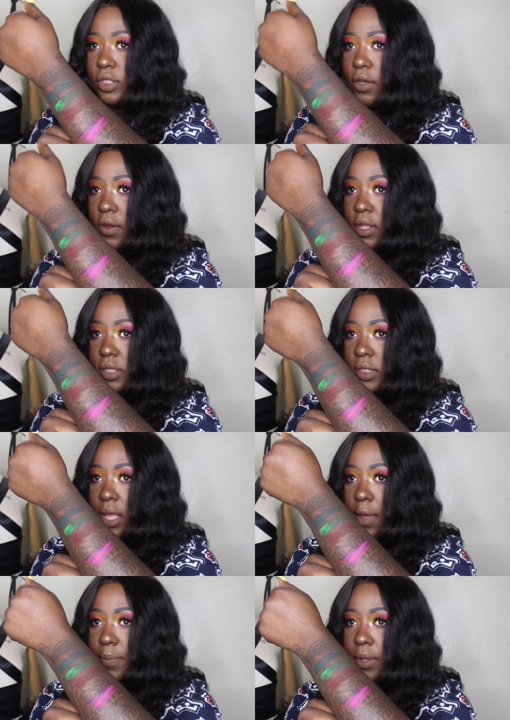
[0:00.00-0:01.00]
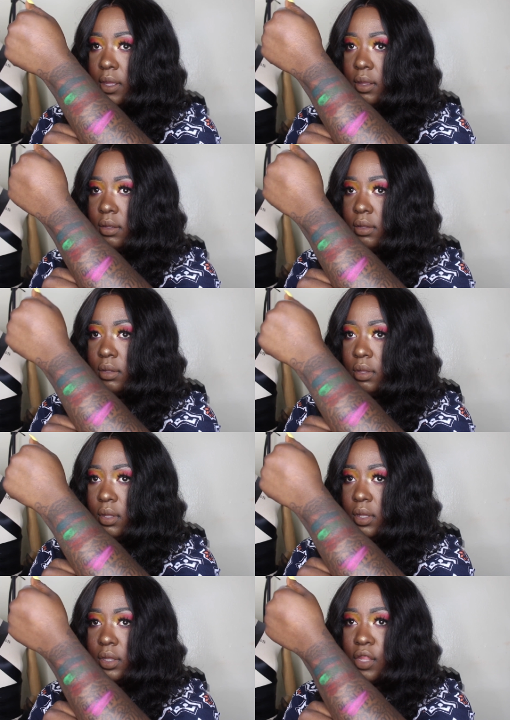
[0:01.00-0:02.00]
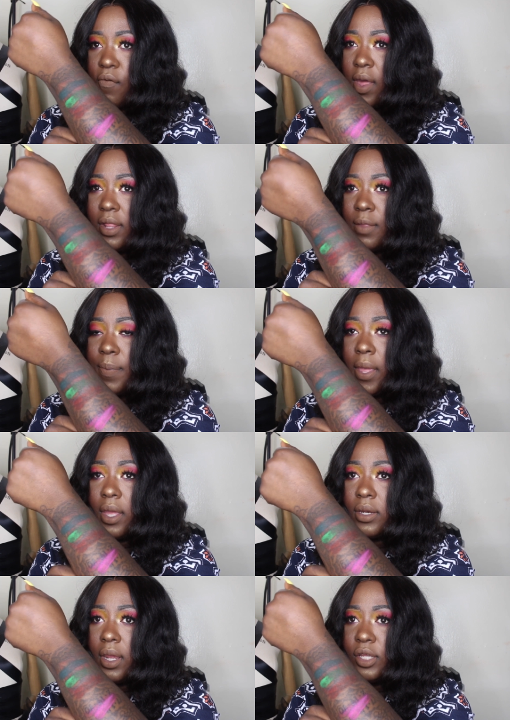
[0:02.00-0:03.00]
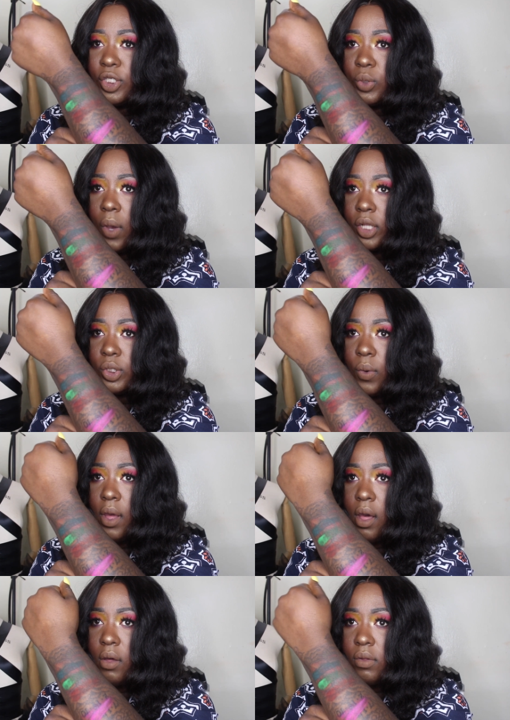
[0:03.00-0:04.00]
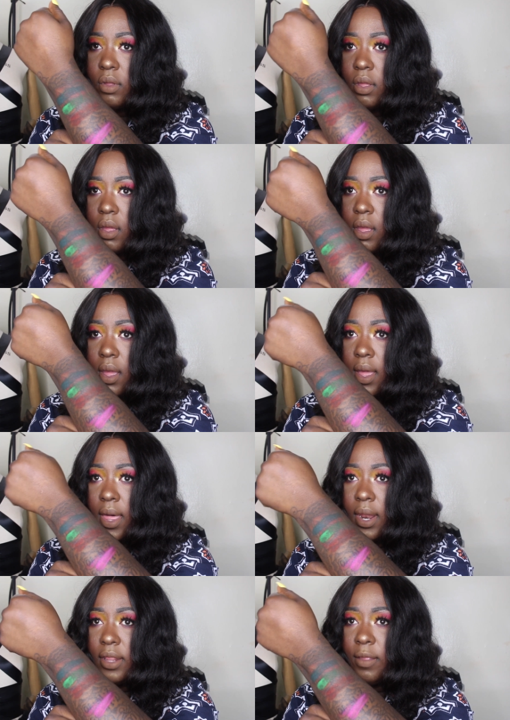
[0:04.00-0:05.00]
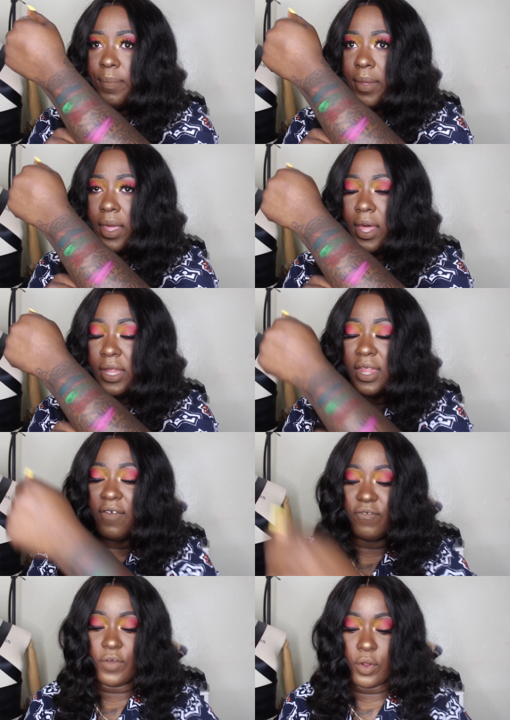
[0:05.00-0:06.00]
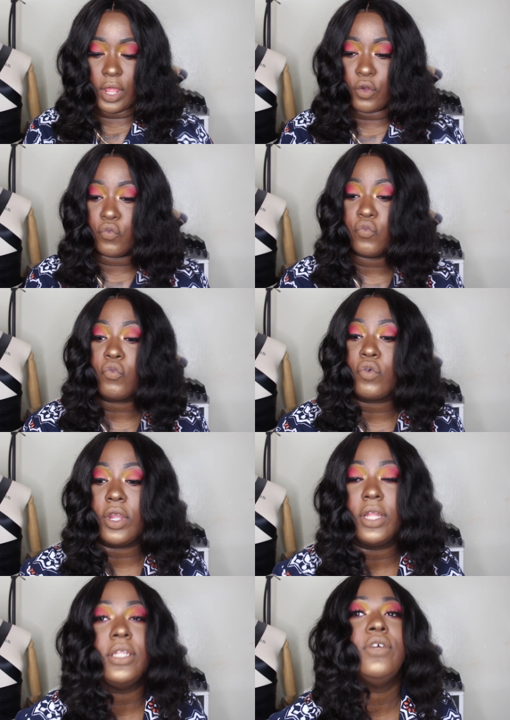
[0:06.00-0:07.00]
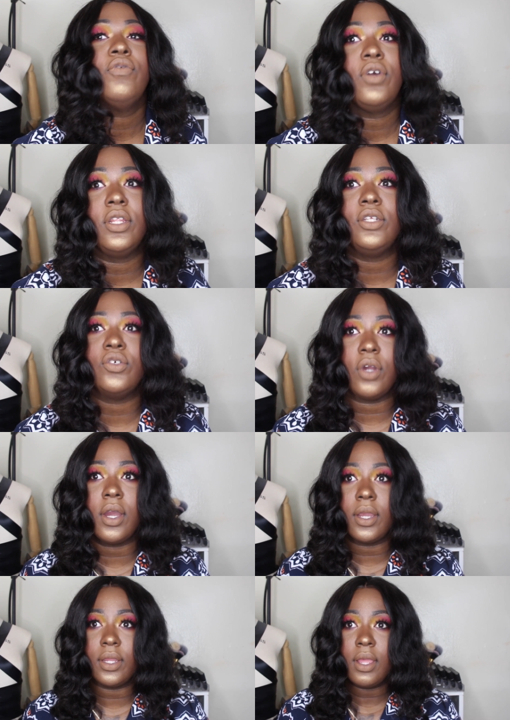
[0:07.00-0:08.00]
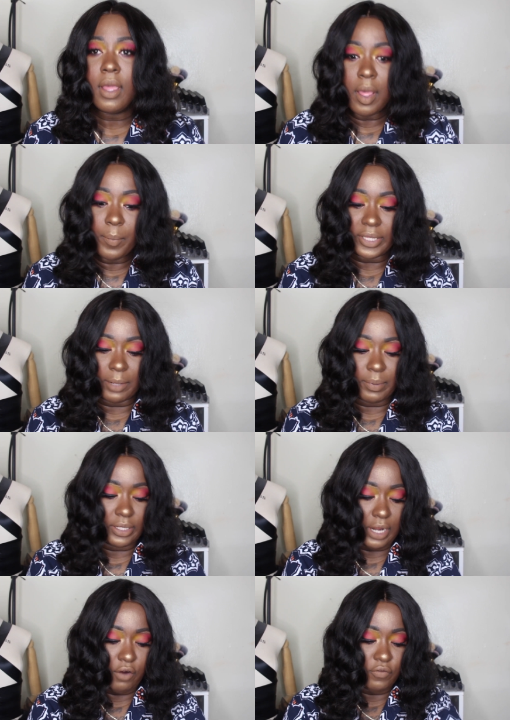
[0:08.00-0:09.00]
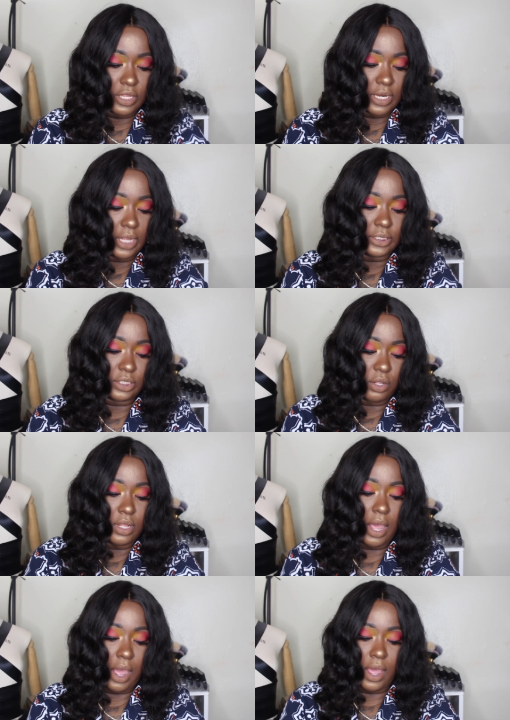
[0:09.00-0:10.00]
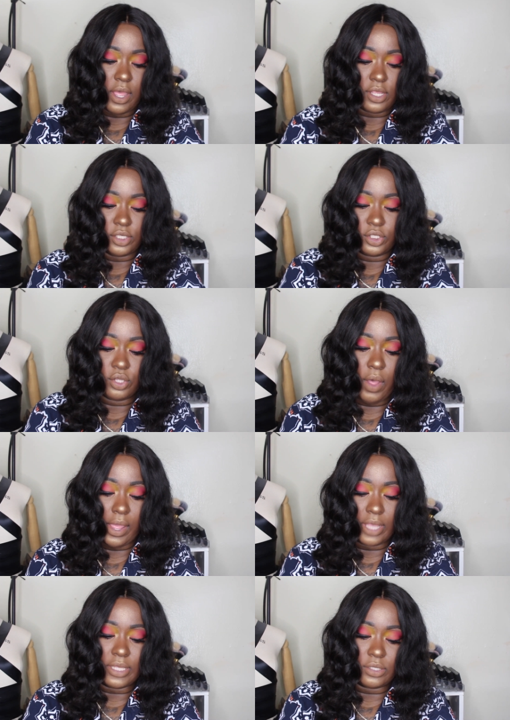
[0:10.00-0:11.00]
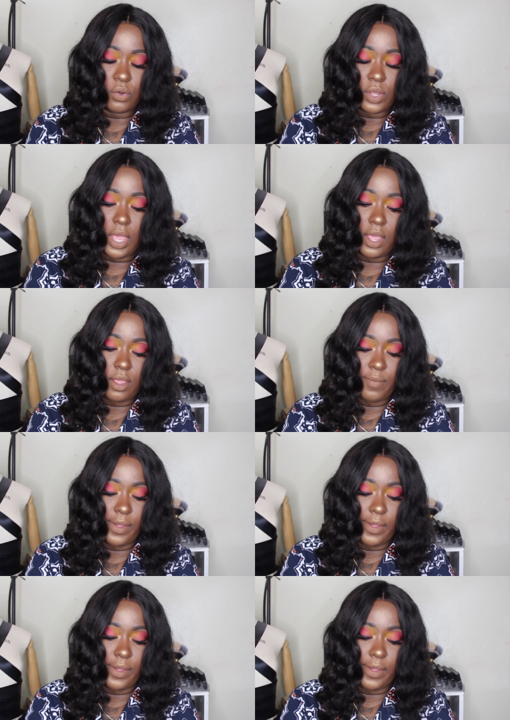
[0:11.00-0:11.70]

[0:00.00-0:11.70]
Sorry they're sloppy. The red and the pink didn't swatch well. In the pan, they feel like really, really dry. But they blend out really nicely on the eyes. So I guess that's okay.